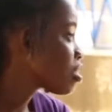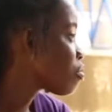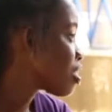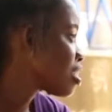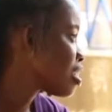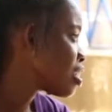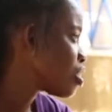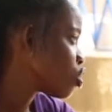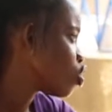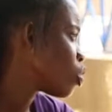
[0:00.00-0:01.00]

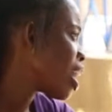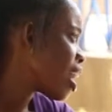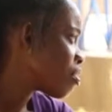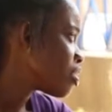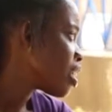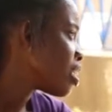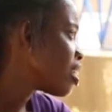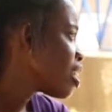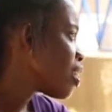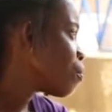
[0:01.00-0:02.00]
facility do you have that
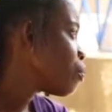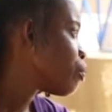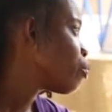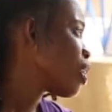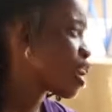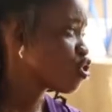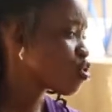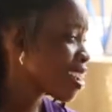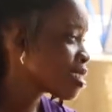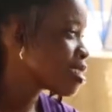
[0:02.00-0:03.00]
would
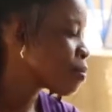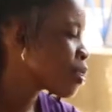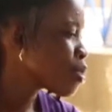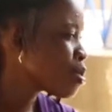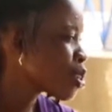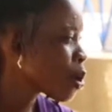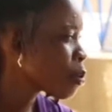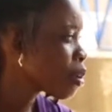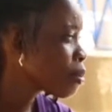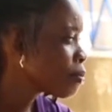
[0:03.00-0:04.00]
attract somebody to
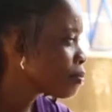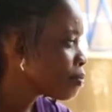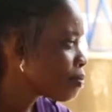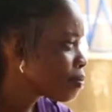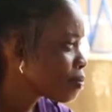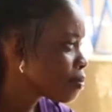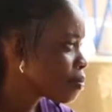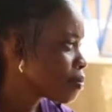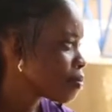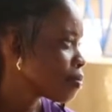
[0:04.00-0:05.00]

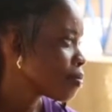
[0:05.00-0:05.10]
come?